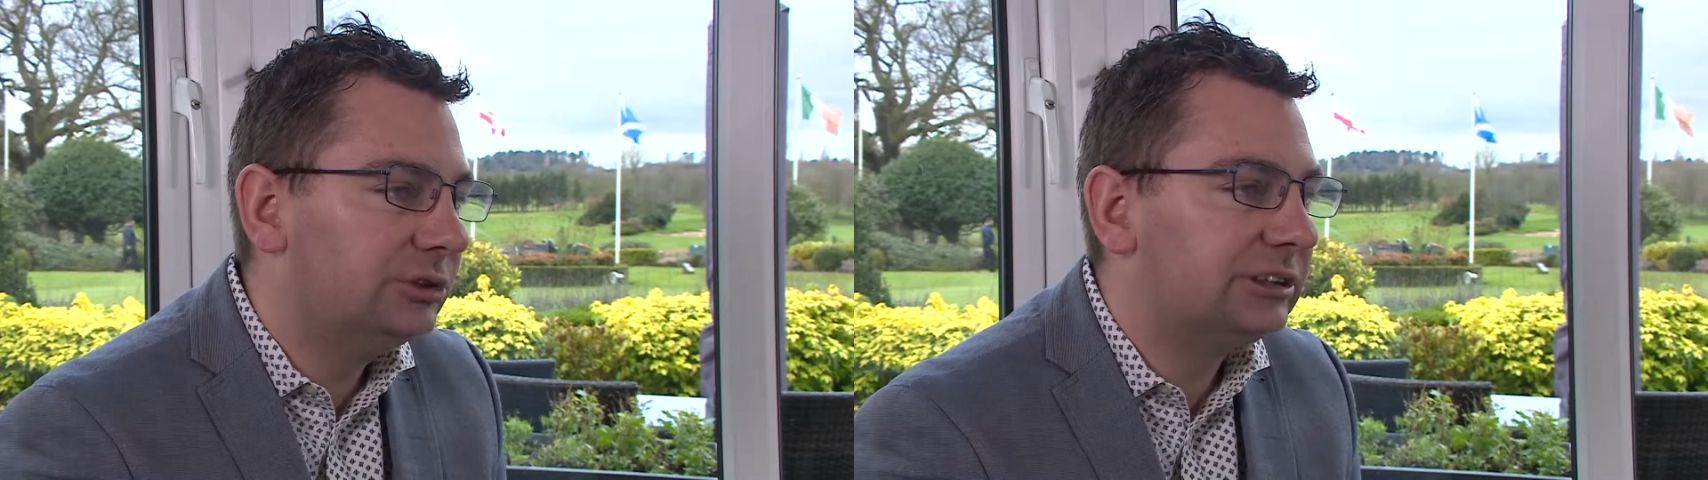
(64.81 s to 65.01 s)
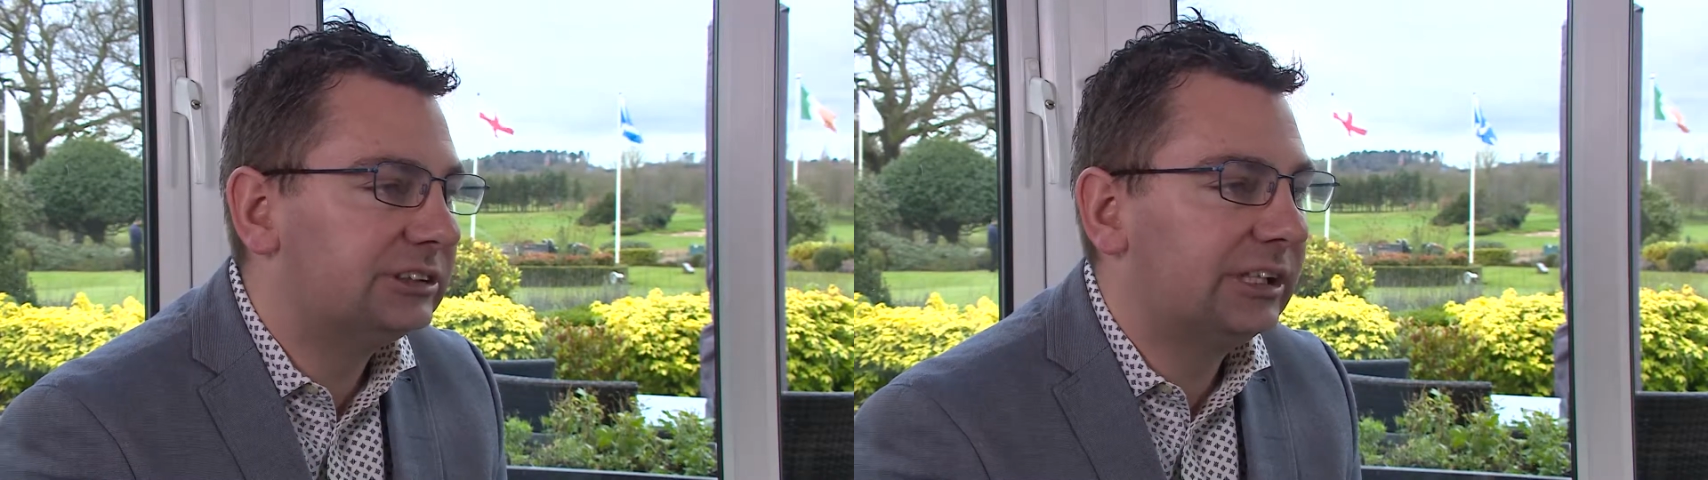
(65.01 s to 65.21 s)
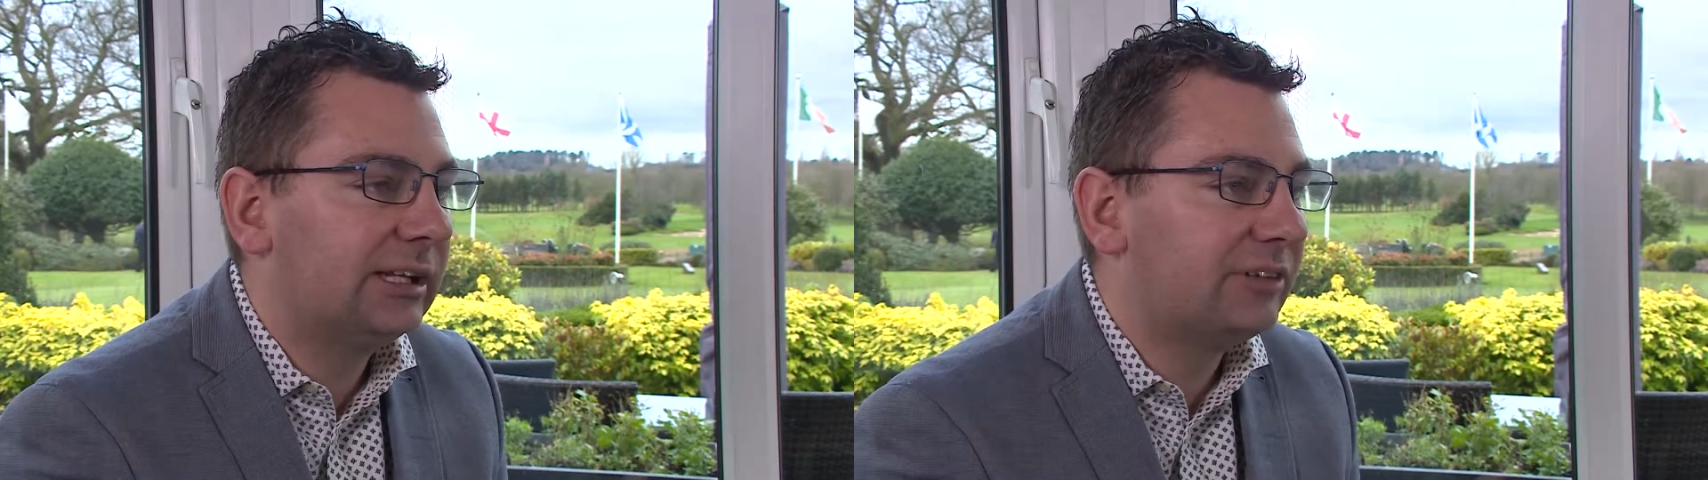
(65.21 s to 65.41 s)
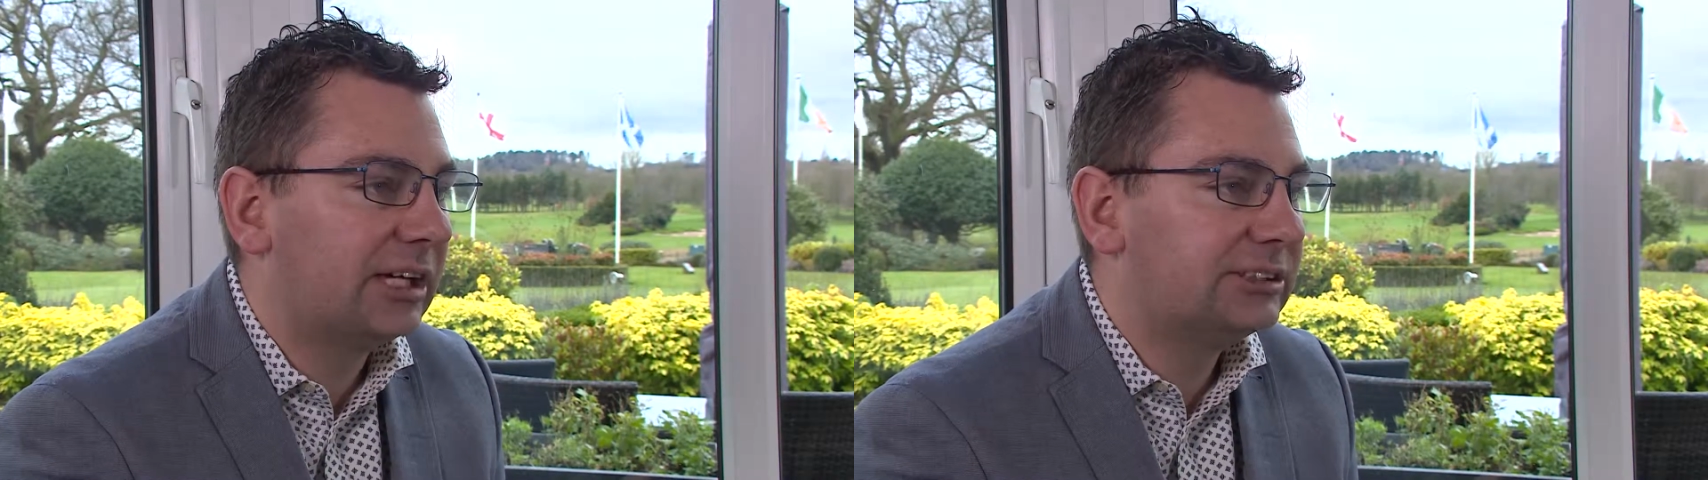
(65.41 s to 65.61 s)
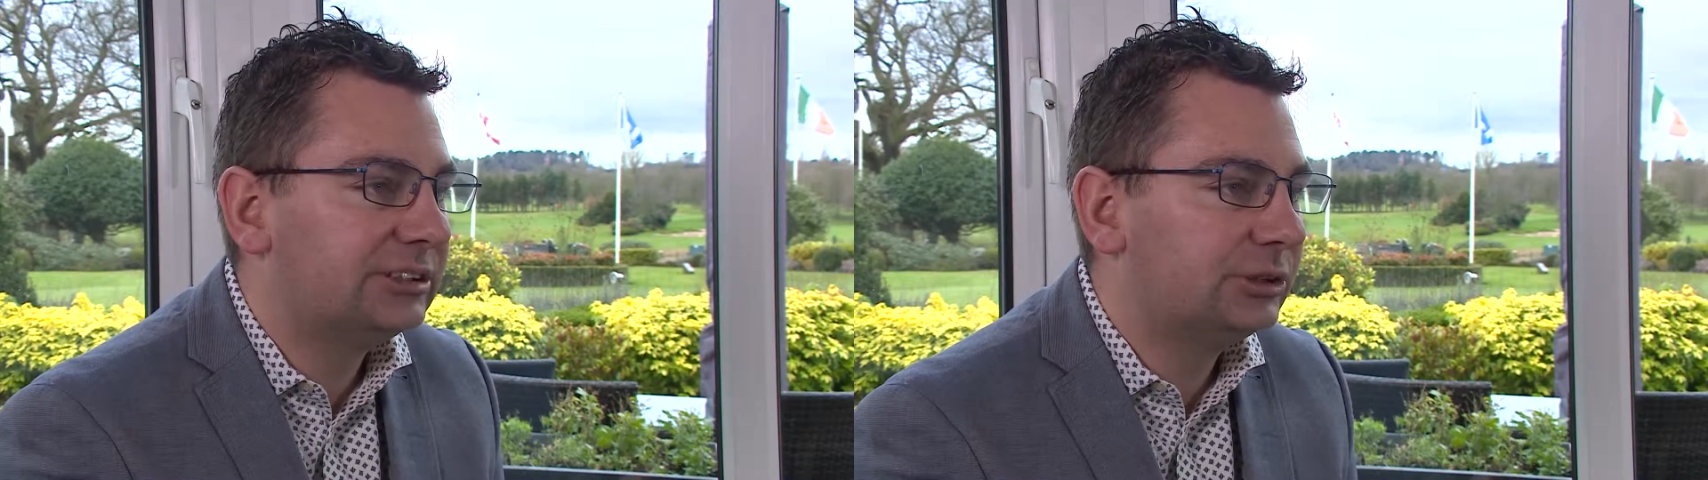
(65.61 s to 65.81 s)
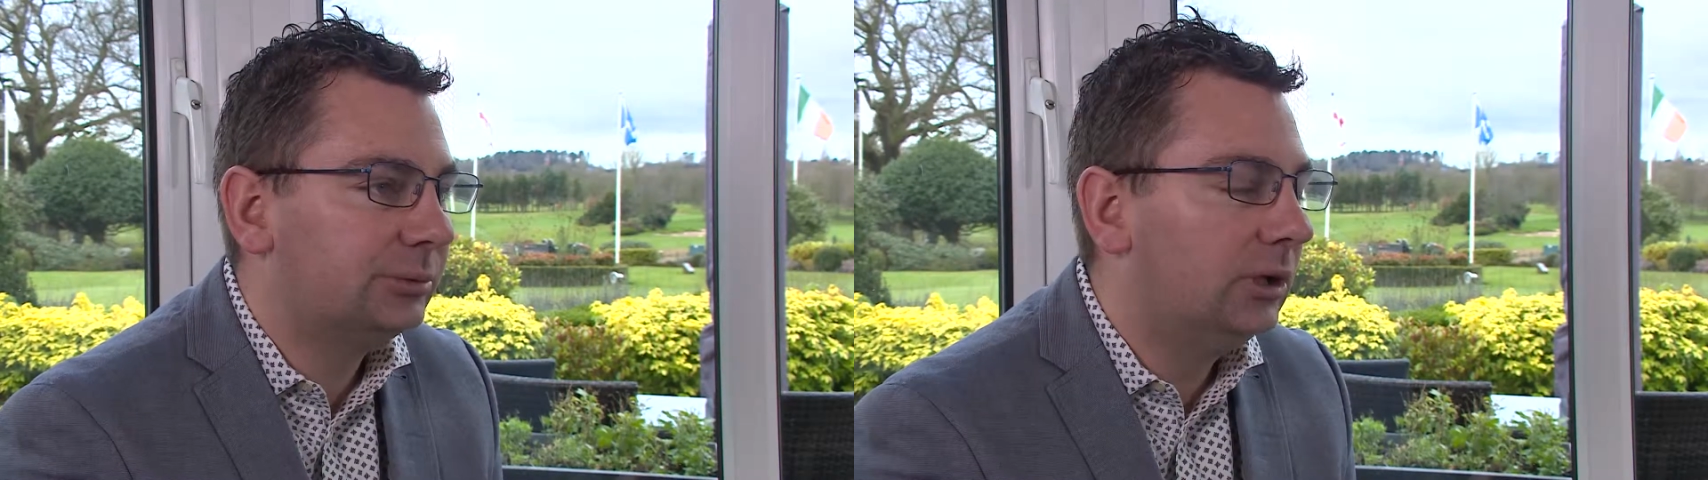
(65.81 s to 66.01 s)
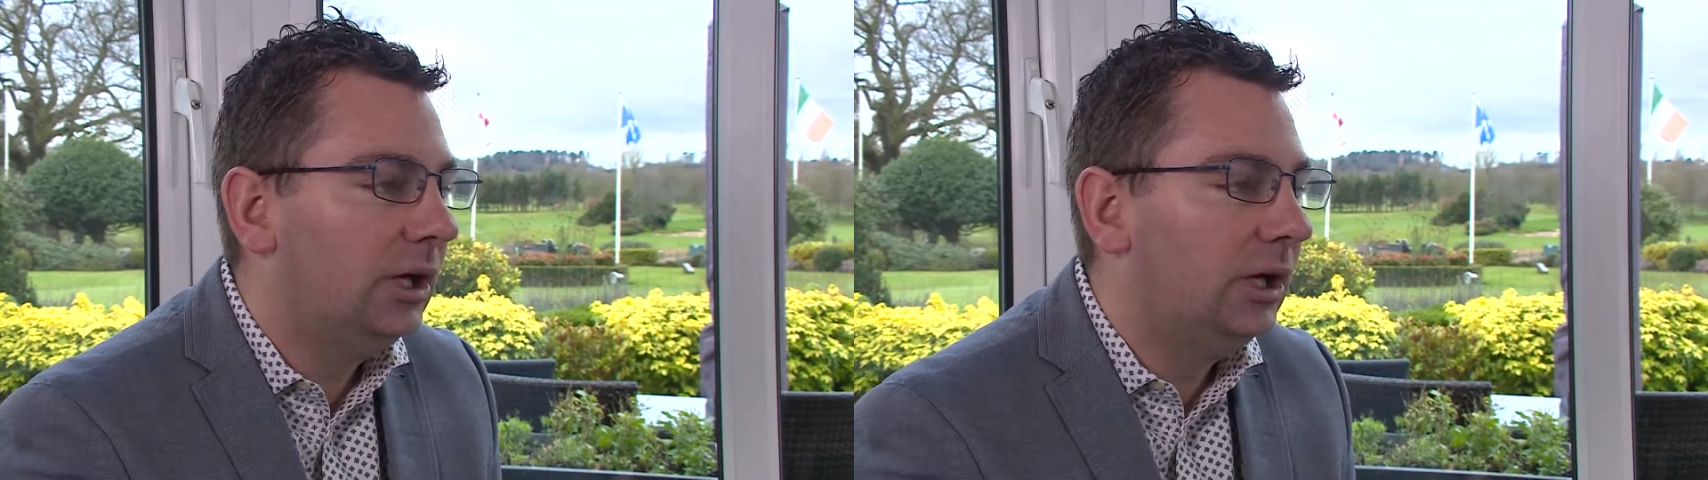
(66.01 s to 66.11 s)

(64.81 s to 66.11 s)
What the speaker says: She'd still have access to